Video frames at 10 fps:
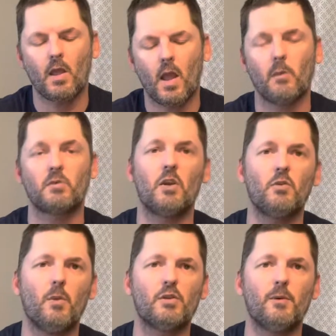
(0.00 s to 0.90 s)
I was gonna do
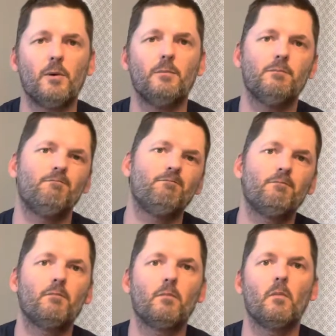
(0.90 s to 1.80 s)
multiple,
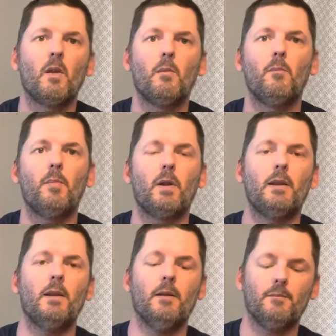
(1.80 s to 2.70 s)
but I
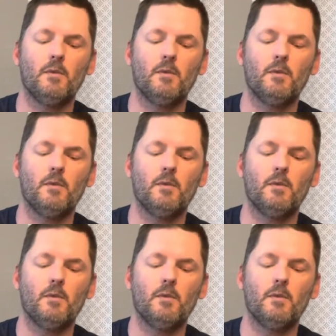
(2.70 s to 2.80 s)
didn't.